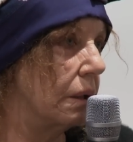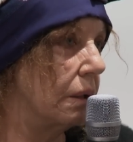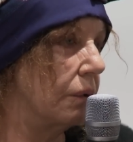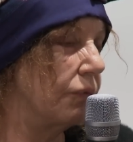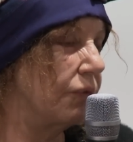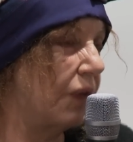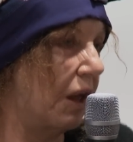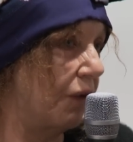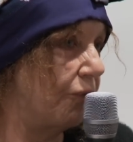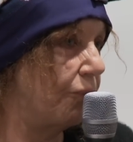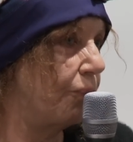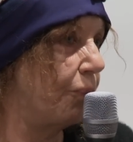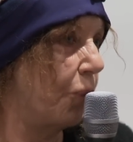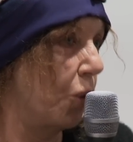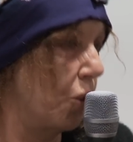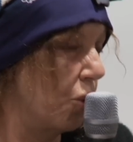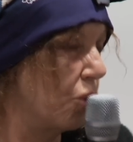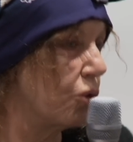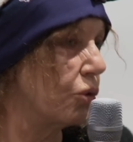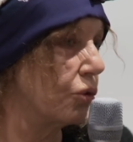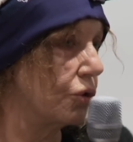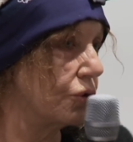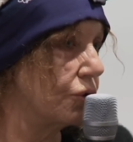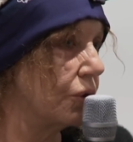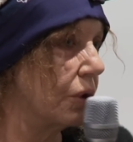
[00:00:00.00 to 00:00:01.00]
They
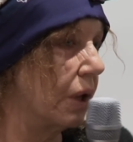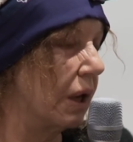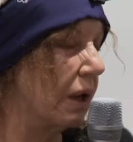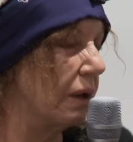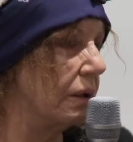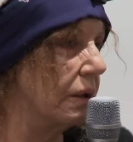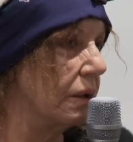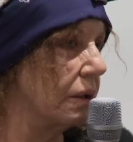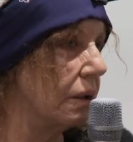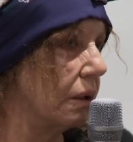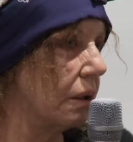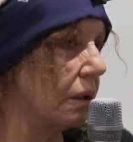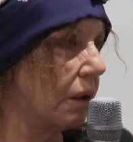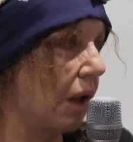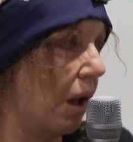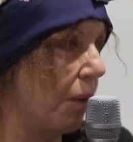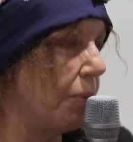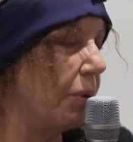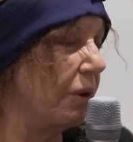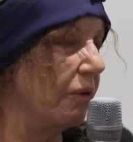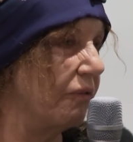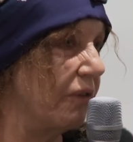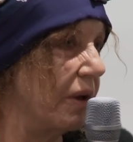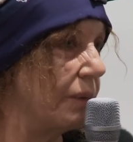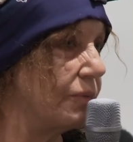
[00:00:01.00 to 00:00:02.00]
bought a
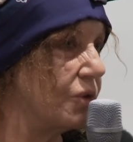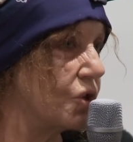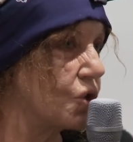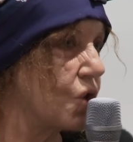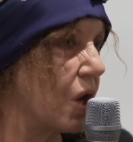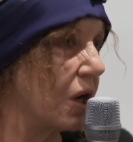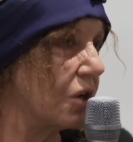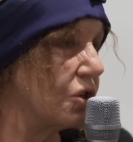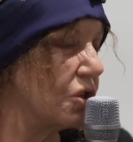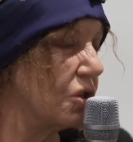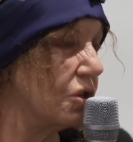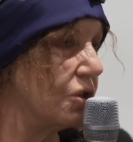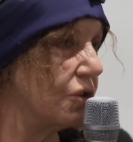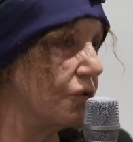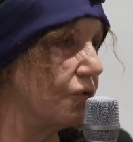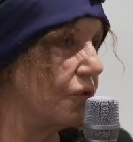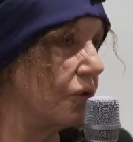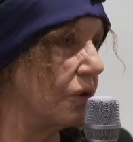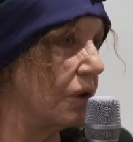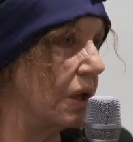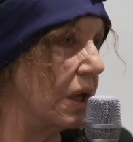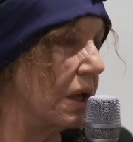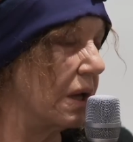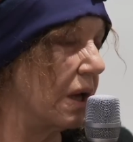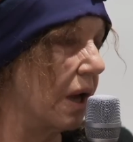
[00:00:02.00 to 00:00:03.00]
couple of abstractions
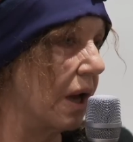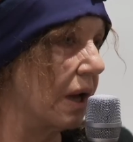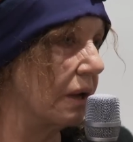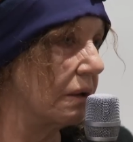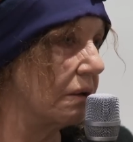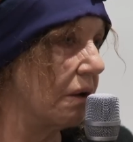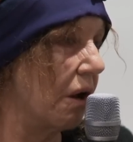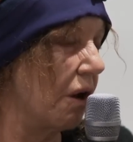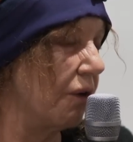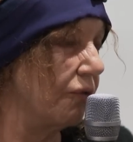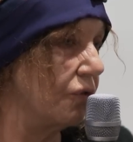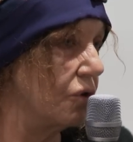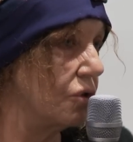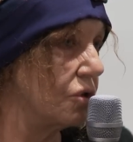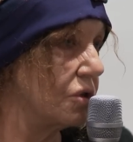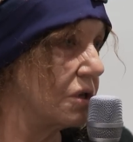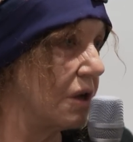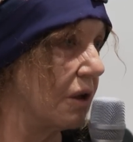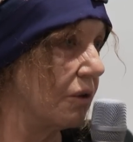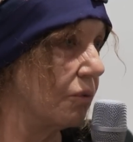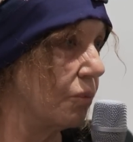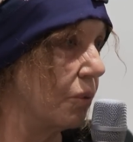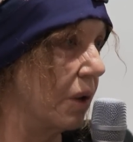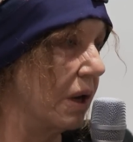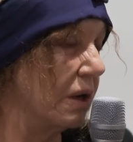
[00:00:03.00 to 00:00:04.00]
for the Art Gallery of New
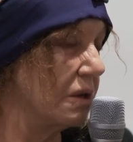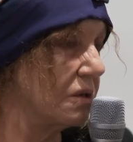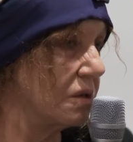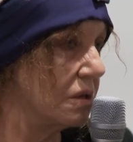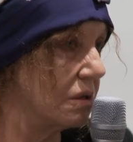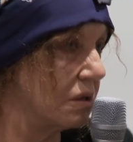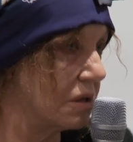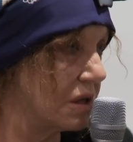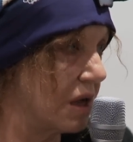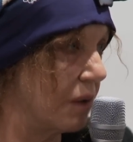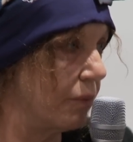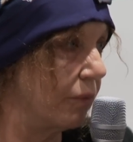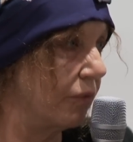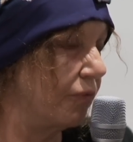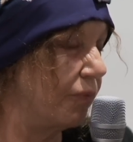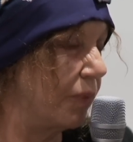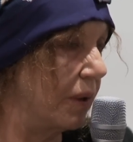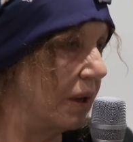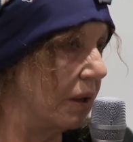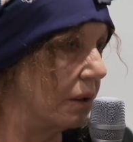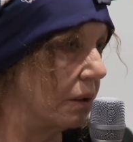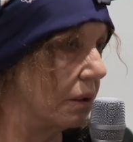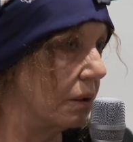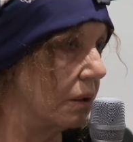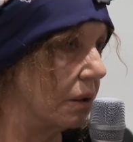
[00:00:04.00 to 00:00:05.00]
South Wales, and some have
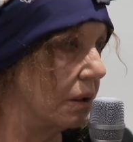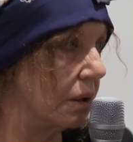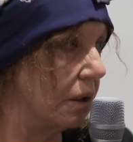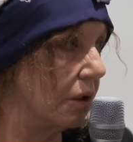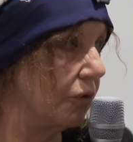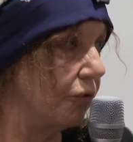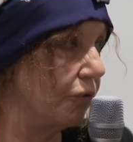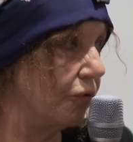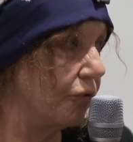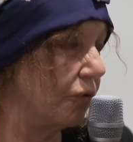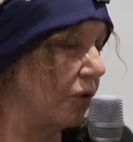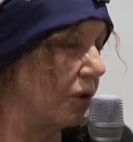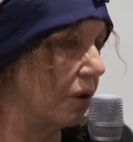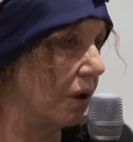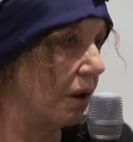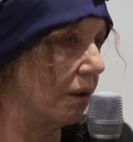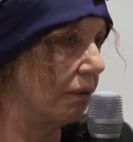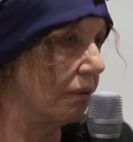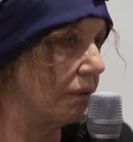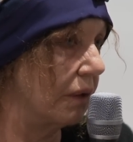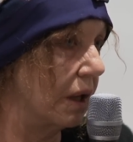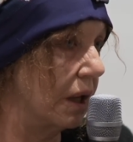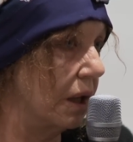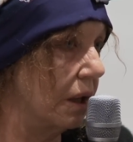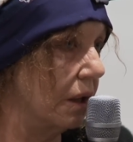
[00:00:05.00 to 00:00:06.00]
been gifted, I
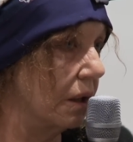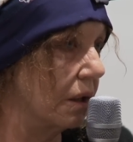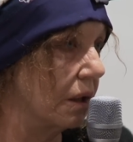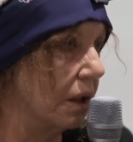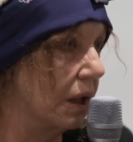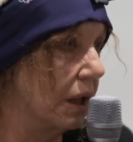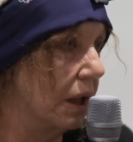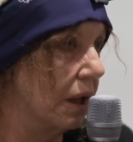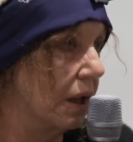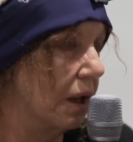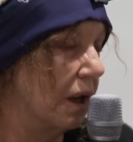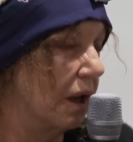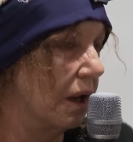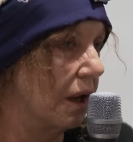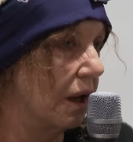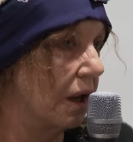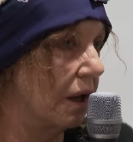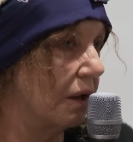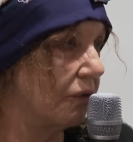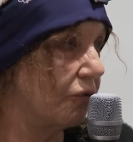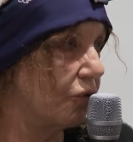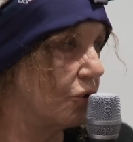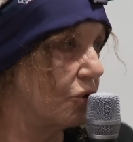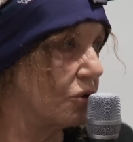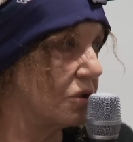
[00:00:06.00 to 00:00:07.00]
think.
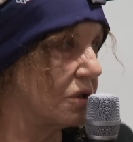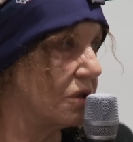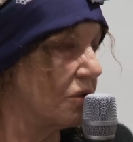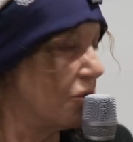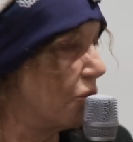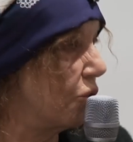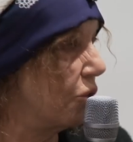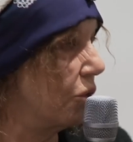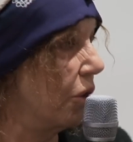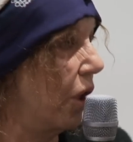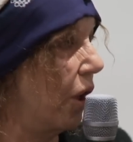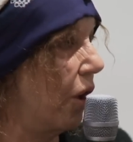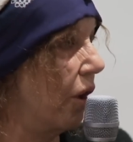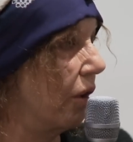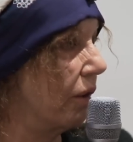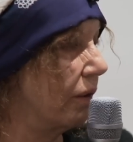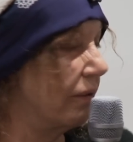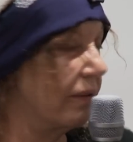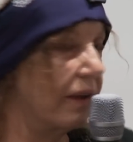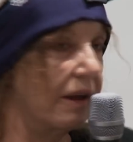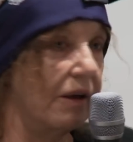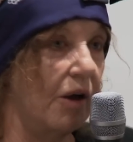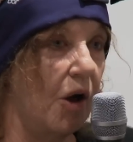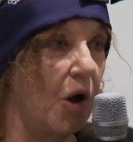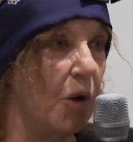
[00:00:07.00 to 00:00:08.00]
And of course,
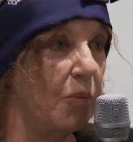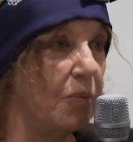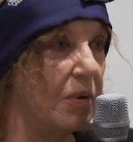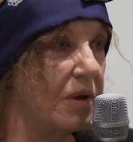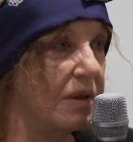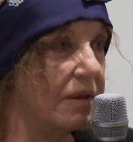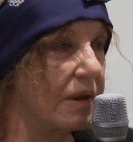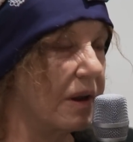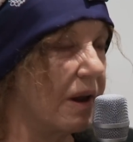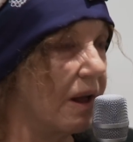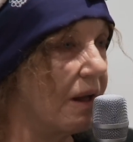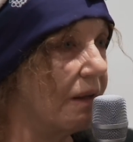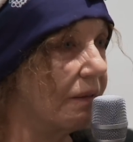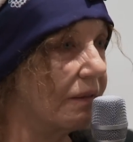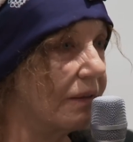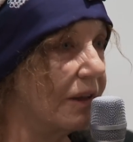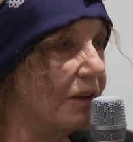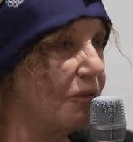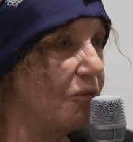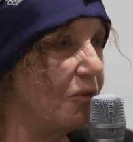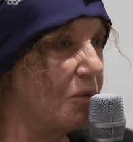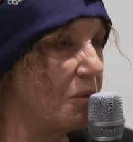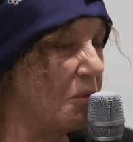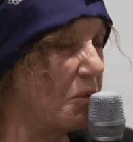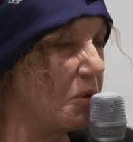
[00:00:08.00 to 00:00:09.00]
they're hoping that I'll
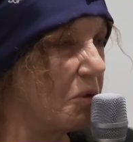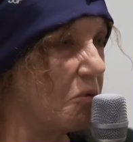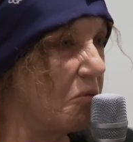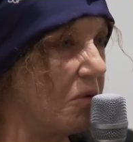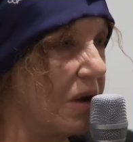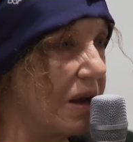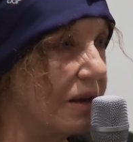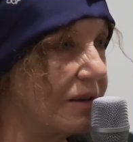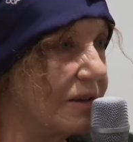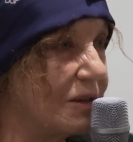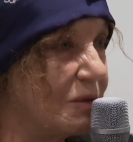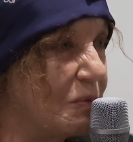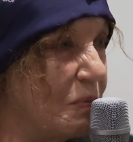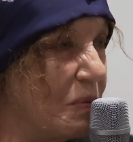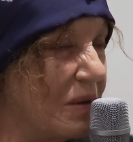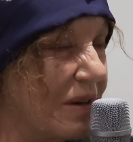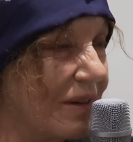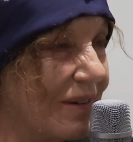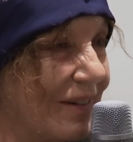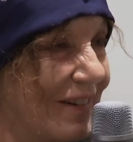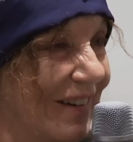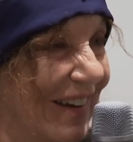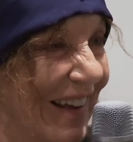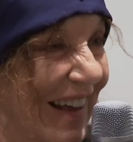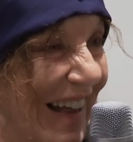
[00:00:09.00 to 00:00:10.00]
give them the rest, but...